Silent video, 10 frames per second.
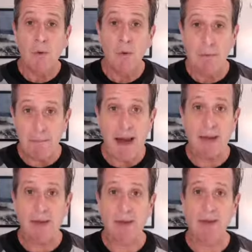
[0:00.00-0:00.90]
We
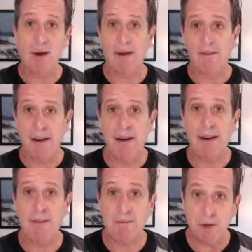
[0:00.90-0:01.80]
made it through our
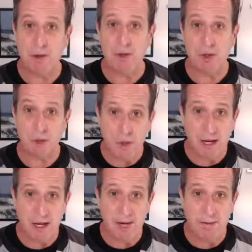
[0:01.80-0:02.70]
very first
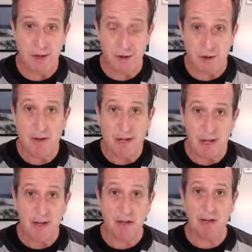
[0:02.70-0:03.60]
week of the new
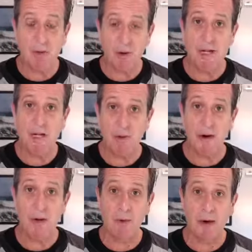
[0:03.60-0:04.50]
year,
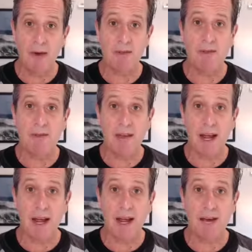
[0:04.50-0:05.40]
2021.
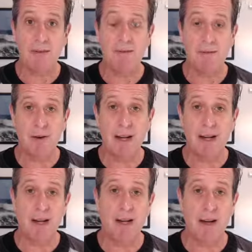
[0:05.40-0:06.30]
Thank
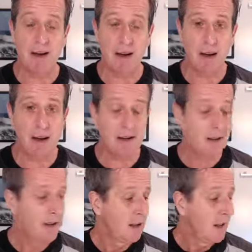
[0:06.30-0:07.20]
freaking God.
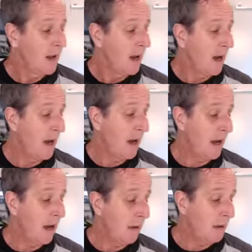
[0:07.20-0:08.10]

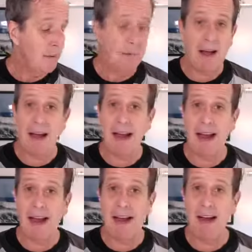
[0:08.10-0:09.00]
Um,
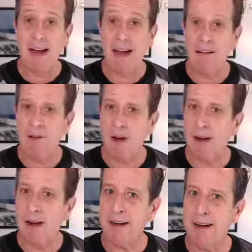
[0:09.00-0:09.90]
and I have
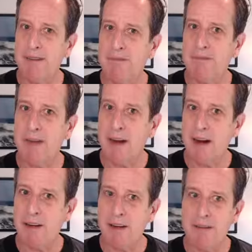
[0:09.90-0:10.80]
got a
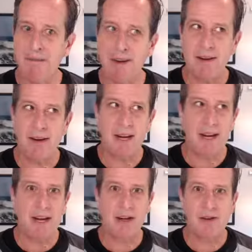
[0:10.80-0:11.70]
very
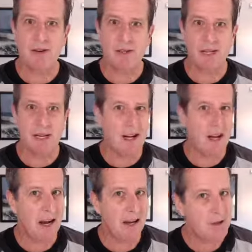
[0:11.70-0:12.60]
interesting
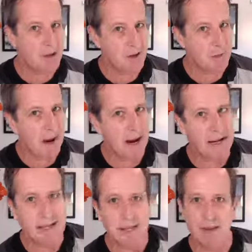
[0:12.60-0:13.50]
live stream
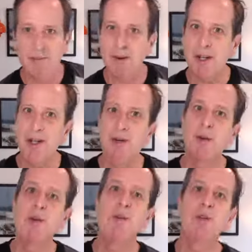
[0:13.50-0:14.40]
idea for
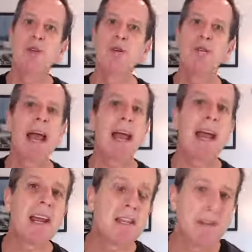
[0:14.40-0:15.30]
you
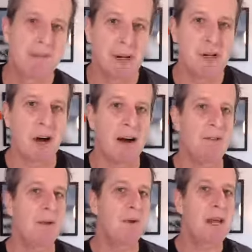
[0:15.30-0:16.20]
today to finish off
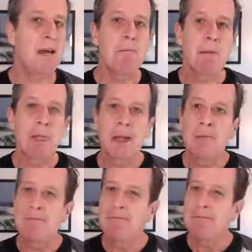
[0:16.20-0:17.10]
the week.
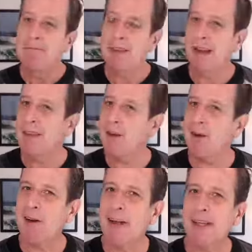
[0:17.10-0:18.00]
And I think you're going
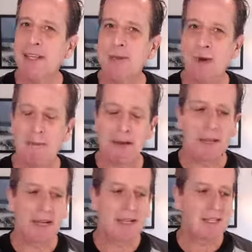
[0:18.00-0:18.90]
to like this one
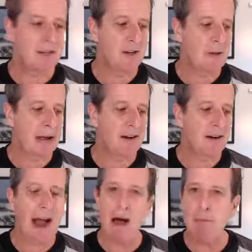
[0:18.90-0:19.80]
because no matter
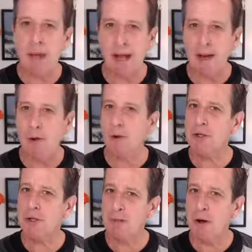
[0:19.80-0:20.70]
how big or
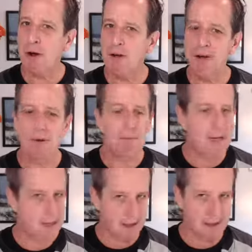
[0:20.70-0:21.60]
small your
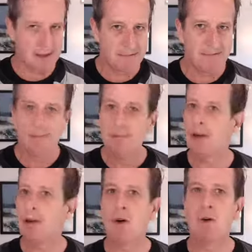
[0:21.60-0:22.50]
business,
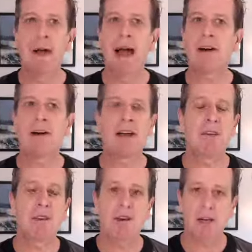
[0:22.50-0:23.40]
no matter
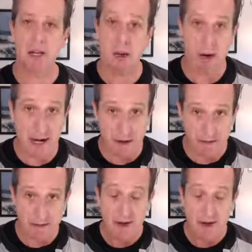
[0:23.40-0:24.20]
if you're a creative